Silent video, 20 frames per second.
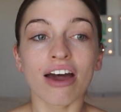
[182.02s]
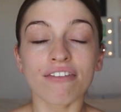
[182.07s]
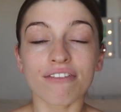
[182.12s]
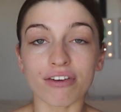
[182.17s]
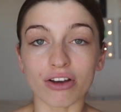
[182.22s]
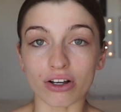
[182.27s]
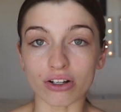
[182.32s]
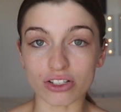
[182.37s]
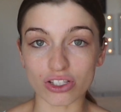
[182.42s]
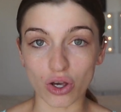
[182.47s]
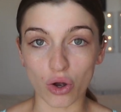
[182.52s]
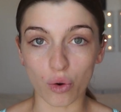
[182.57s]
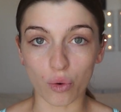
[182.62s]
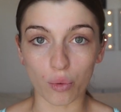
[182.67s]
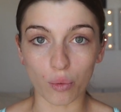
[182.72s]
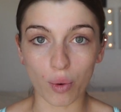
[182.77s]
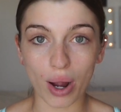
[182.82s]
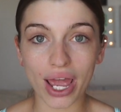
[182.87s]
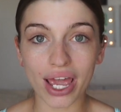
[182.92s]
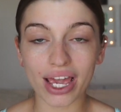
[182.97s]
feels
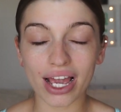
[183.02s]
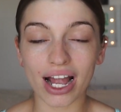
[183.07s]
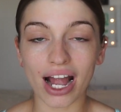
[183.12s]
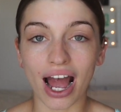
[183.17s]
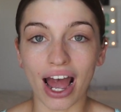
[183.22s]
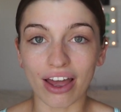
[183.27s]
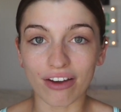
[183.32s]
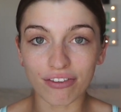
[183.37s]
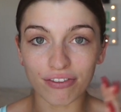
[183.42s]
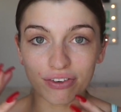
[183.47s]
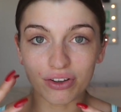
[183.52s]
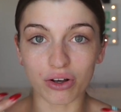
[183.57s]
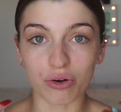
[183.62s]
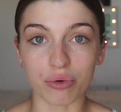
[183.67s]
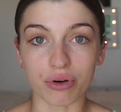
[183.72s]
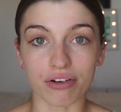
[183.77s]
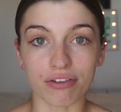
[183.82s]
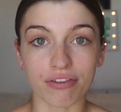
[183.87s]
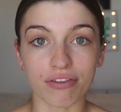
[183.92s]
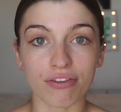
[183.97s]
awake, I feel
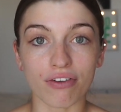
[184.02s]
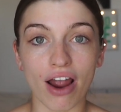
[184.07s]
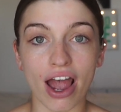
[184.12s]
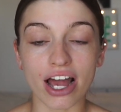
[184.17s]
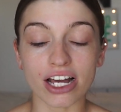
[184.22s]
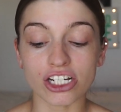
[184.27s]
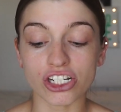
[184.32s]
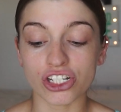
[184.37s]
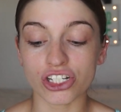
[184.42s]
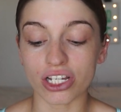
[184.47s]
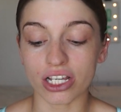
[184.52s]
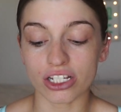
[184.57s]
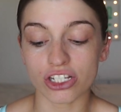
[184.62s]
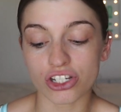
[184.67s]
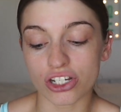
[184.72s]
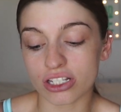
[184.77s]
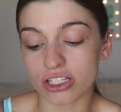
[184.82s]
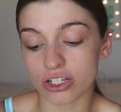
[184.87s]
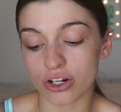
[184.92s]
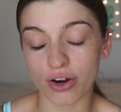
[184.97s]
refreshed.
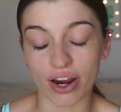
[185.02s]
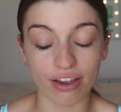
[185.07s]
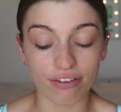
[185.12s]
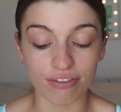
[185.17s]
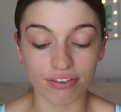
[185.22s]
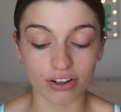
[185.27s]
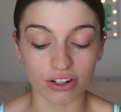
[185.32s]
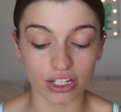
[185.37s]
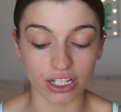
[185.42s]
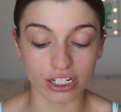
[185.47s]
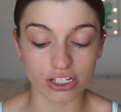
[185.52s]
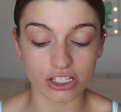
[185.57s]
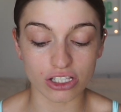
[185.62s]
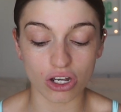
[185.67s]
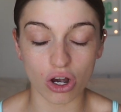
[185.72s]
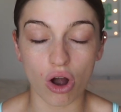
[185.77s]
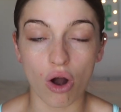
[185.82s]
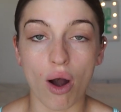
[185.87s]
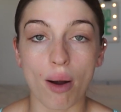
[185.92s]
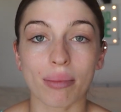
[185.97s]
It's just a great feeling.
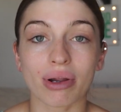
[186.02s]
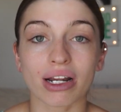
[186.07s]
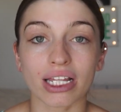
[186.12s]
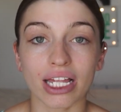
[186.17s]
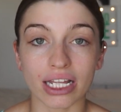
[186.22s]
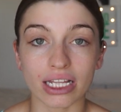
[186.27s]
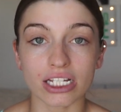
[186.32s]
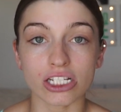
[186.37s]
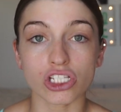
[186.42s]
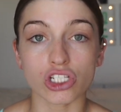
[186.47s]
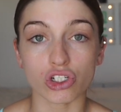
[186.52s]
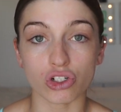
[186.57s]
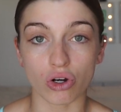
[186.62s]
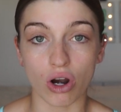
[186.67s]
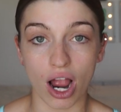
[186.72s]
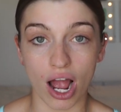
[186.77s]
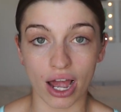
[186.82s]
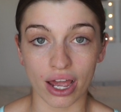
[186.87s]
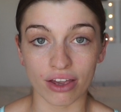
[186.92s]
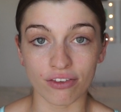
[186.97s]
So I'm gonna let this
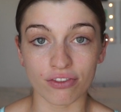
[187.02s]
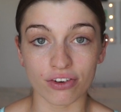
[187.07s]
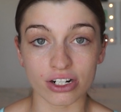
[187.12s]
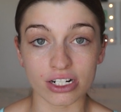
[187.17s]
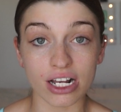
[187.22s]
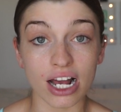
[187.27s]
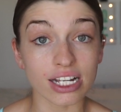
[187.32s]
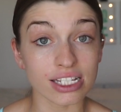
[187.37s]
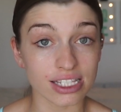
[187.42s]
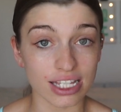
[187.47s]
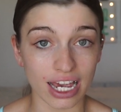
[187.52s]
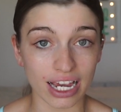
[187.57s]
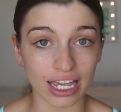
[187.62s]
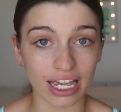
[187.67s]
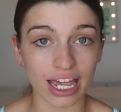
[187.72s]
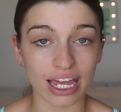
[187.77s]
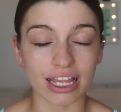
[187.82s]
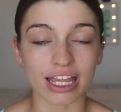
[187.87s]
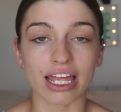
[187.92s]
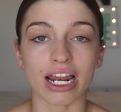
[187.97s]
dry for a
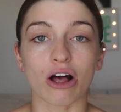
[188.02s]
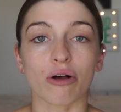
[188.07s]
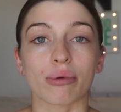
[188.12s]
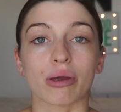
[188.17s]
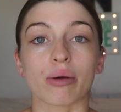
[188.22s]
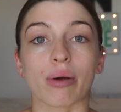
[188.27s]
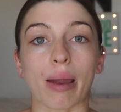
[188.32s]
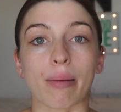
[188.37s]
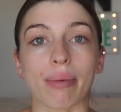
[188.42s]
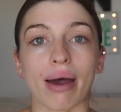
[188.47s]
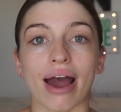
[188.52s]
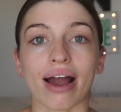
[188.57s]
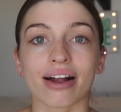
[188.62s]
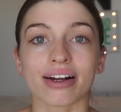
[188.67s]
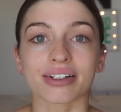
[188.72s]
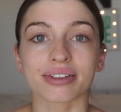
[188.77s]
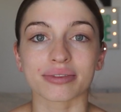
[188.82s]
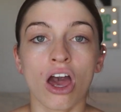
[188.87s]
second and then I'll be right back.